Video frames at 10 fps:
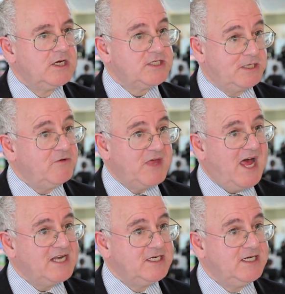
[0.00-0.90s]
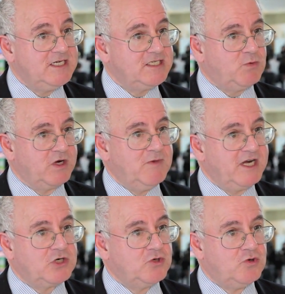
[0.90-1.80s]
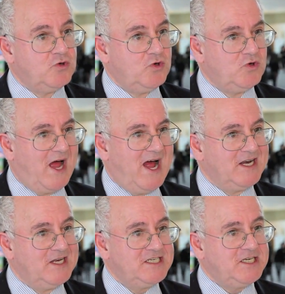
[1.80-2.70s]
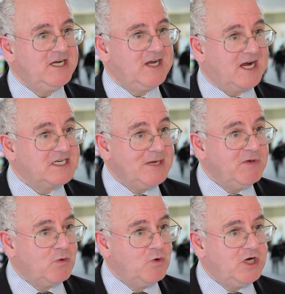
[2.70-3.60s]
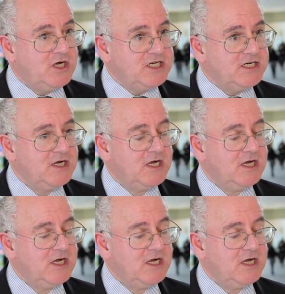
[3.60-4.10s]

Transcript: Some of that is what you might call analytic, academic work,